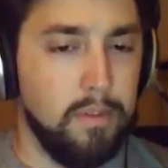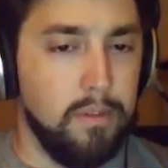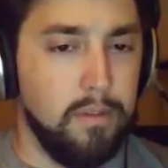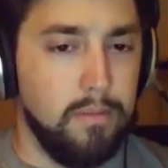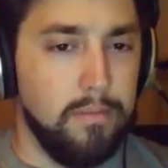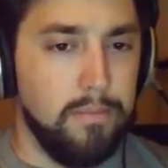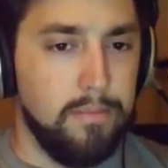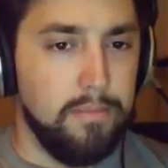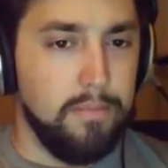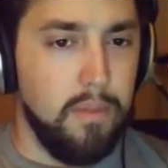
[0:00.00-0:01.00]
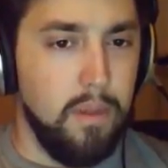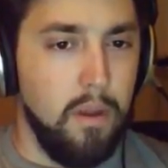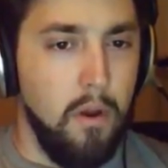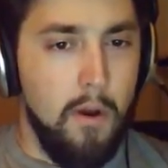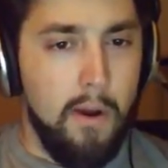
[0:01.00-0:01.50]

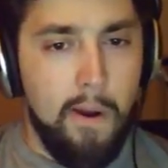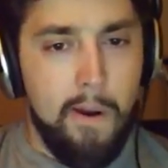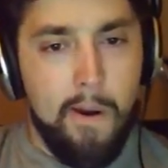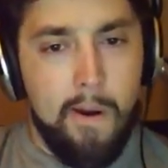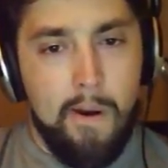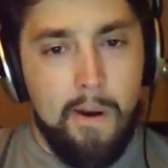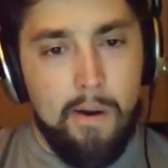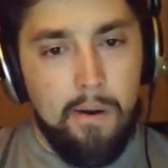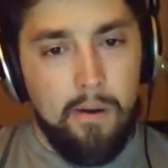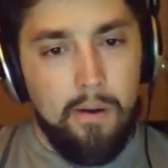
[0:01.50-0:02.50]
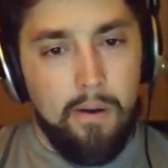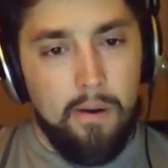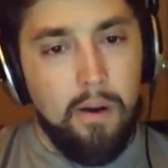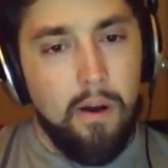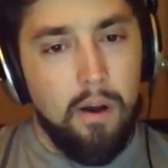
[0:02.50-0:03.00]

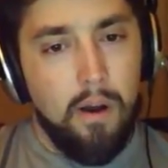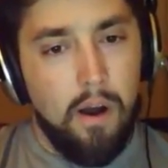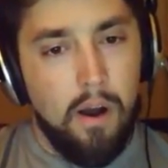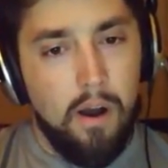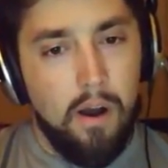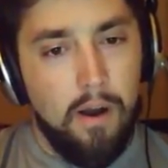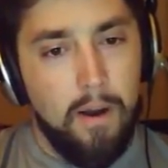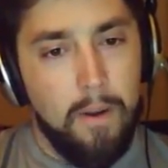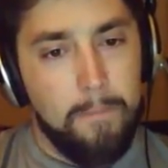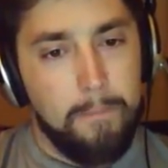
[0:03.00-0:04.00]
[no speech]